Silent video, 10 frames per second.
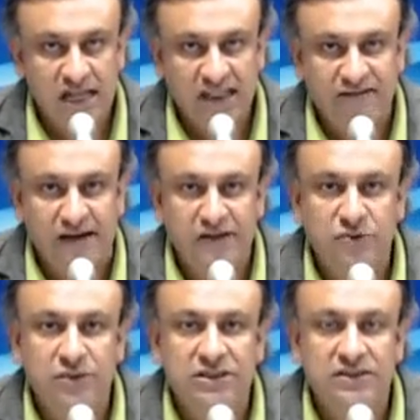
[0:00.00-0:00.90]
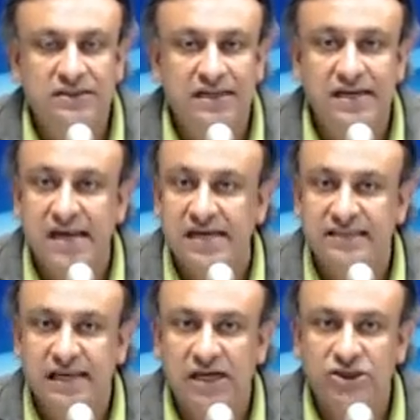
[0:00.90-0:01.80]
The finance minister said tax
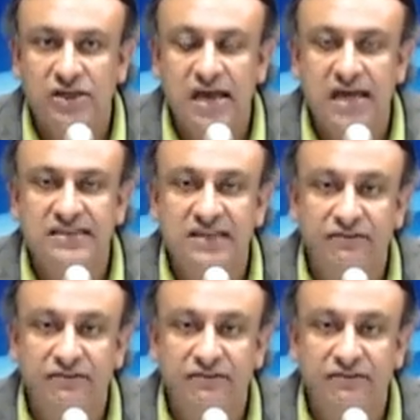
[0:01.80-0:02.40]
collection has